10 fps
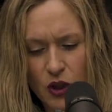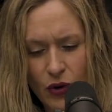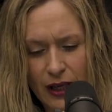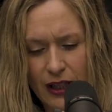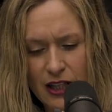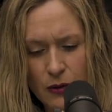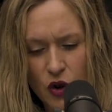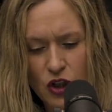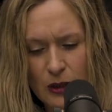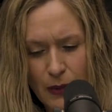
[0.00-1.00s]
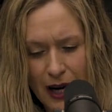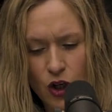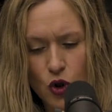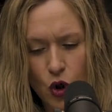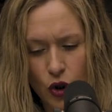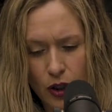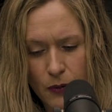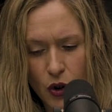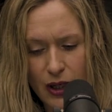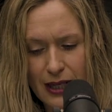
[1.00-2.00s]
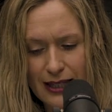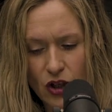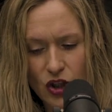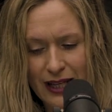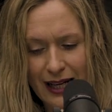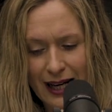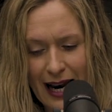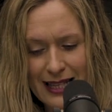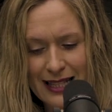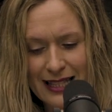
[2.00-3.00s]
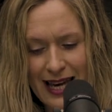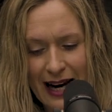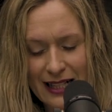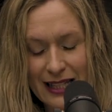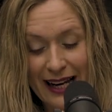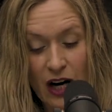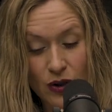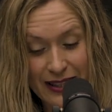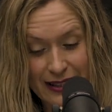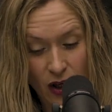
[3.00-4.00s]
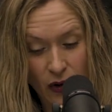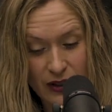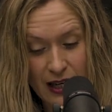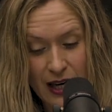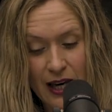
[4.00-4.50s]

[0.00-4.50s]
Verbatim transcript: it regulates emotions, pain control, and immunity centers, and it guides us to act like ourselves.